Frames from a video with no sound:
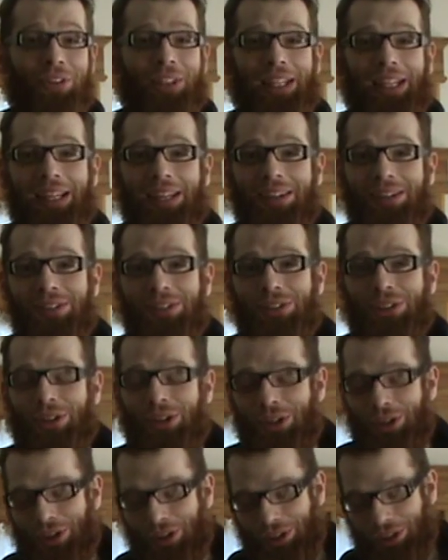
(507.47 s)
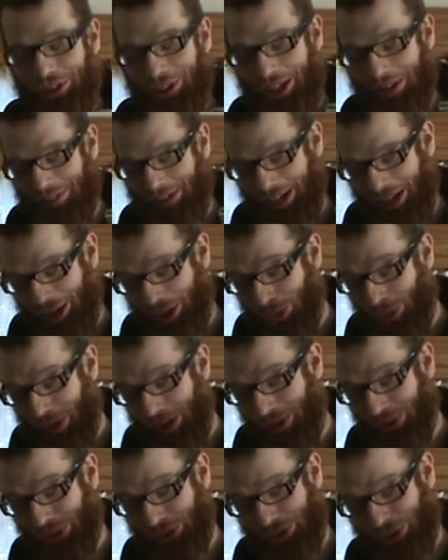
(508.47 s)
these, given how
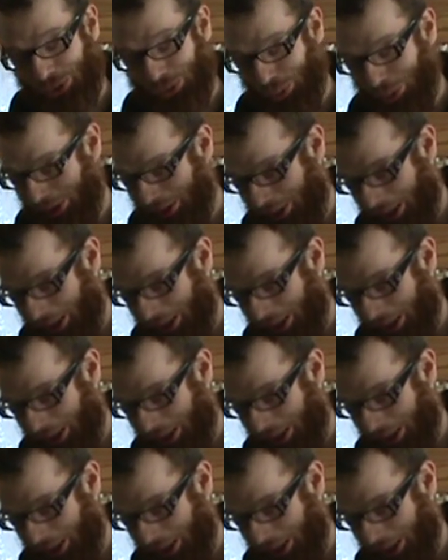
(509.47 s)
well this has worked